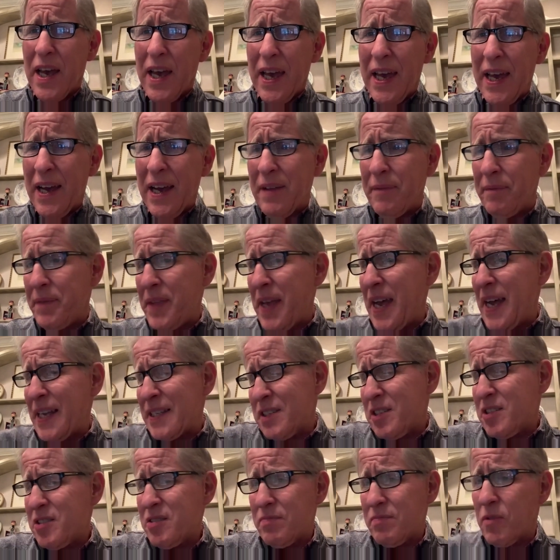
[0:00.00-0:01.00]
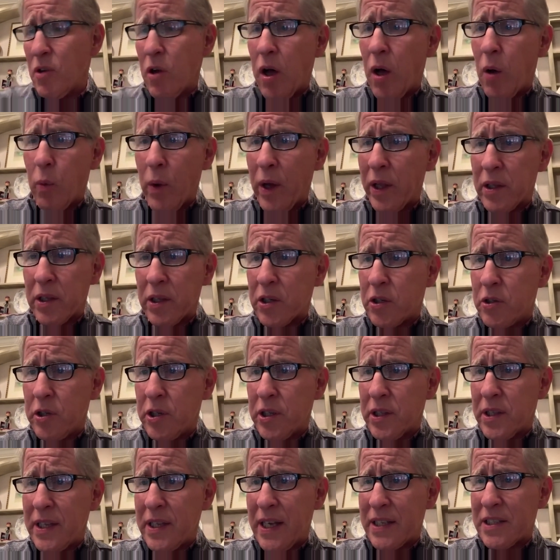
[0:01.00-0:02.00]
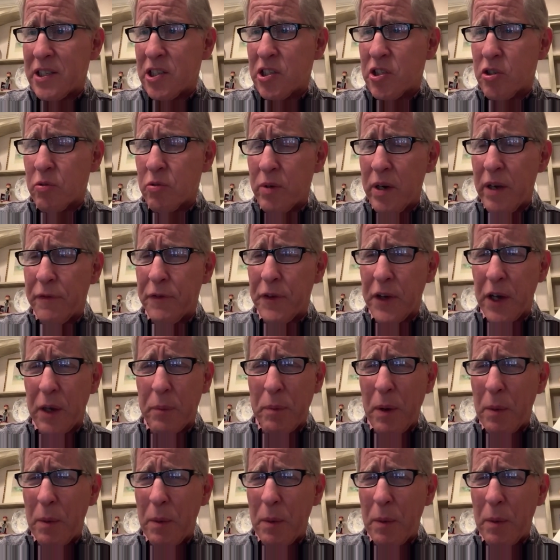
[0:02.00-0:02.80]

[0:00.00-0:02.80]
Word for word: And that's all well and good, and that's terrific.